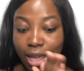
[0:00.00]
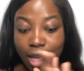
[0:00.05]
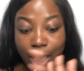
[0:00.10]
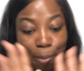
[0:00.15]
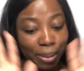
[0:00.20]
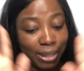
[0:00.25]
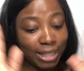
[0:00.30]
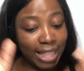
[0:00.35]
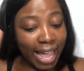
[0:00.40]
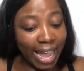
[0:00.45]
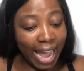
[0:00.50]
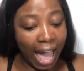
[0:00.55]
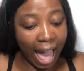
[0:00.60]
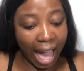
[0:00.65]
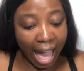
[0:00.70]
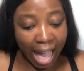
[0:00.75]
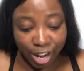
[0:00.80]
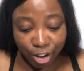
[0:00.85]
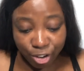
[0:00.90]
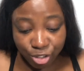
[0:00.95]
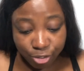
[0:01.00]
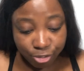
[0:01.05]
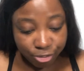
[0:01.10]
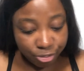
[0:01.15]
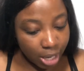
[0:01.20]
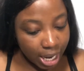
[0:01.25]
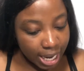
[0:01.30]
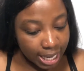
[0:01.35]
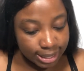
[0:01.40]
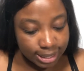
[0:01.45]
But they hire the
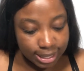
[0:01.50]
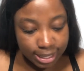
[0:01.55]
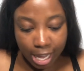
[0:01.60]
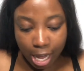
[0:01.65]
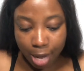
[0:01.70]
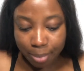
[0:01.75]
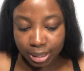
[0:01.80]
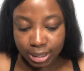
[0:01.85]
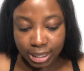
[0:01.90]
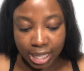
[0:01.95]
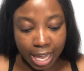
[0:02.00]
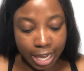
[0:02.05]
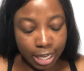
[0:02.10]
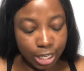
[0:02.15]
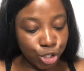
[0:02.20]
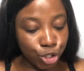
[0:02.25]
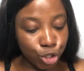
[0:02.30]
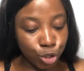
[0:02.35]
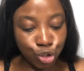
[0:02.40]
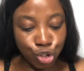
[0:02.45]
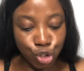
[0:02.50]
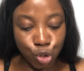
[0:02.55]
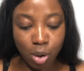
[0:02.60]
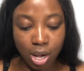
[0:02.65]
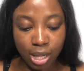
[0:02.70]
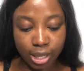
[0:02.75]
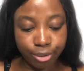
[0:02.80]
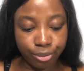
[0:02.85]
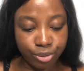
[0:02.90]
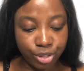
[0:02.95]
friend to come and like, you know, do
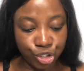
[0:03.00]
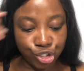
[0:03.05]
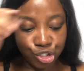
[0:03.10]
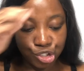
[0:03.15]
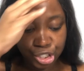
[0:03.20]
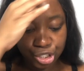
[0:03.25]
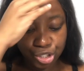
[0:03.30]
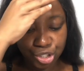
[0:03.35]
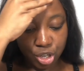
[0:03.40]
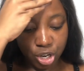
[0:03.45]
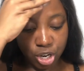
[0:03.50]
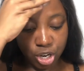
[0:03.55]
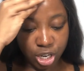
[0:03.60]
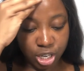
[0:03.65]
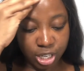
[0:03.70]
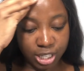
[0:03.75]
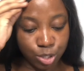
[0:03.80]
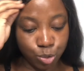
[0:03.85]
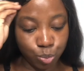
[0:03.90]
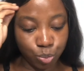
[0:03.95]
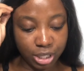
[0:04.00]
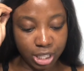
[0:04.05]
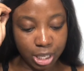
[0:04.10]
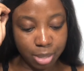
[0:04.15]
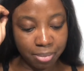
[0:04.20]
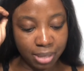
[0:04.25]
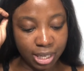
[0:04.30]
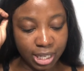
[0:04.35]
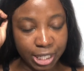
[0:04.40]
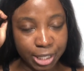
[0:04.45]
all of this shit to her. It's really
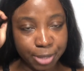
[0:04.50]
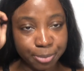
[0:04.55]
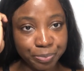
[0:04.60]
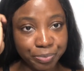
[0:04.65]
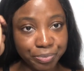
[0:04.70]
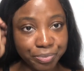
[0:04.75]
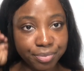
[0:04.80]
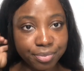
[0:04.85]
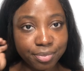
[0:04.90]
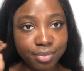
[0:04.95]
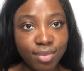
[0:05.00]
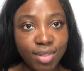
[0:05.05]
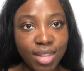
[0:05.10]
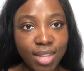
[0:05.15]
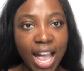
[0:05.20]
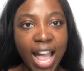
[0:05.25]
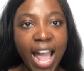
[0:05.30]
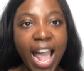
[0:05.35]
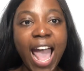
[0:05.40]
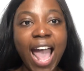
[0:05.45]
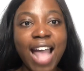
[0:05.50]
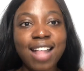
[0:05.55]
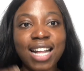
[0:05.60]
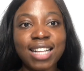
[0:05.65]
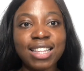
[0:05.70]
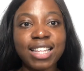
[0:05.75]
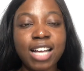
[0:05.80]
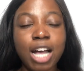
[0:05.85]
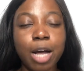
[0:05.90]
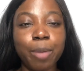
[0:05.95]
mean. And at
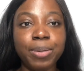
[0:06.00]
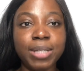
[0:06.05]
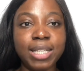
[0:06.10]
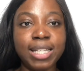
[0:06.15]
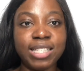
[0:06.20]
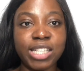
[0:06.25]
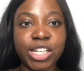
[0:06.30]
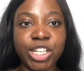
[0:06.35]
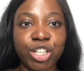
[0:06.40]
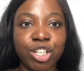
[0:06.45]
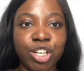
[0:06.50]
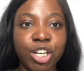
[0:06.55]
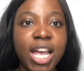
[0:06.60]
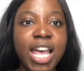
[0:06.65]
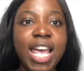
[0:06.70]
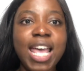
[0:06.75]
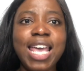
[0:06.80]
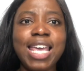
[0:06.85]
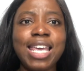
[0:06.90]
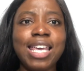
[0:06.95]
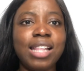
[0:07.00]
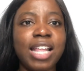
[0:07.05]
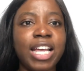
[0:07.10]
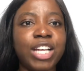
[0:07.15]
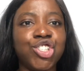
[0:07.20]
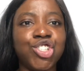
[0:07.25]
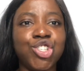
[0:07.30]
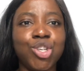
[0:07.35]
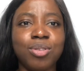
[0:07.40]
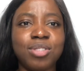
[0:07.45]
the company dinner, he like
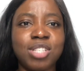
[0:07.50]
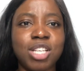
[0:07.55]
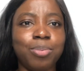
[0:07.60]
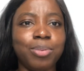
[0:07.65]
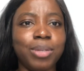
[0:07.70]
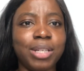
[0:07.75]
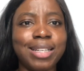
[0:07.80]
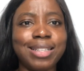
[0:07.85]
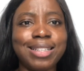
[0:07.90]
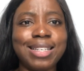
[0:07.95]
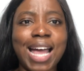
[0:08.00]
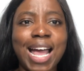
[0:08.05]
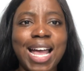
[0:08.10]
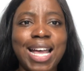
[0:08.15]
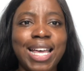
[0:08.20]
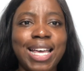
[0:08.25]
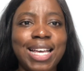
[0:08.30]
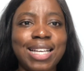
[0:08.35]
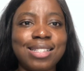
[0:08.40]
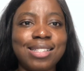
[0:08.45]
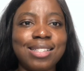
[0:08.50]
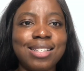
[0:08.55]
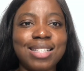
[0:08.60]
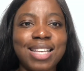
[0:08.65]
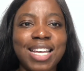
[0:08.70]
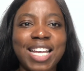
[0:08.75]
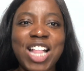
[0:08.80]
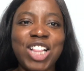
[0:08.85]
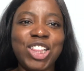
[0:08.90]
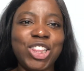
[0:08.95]
shows up looking nice. He's
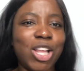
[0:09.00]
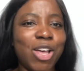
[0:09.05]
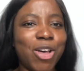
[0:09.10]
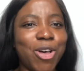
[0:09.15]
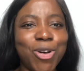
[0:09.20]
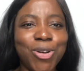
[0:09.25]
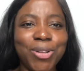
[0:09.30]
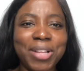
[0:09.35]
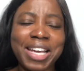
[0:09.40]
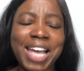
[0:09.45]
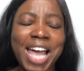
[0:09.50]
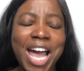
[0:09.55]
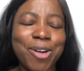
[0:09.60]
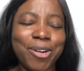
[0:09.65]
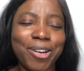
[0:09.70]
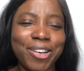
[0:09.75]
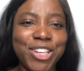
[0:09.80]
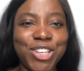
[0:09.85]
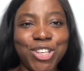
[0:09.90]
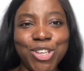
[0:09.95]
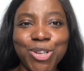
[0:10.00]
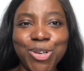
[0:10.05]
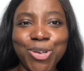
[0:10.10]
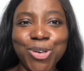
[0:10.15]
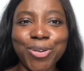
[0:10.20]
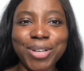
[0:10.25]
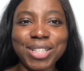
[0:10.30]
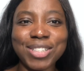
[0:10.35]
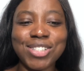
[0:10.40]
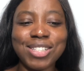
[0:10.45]
like, hello, like, how are
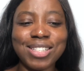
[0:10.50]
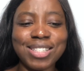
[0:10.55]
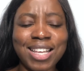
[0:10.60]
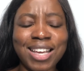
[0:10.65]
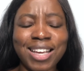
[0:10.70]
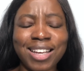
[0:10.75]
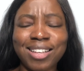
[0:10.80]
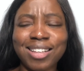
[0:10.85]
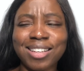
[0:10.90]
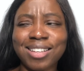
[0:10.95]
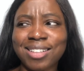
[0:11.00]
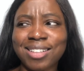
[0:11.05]
you? And she's like,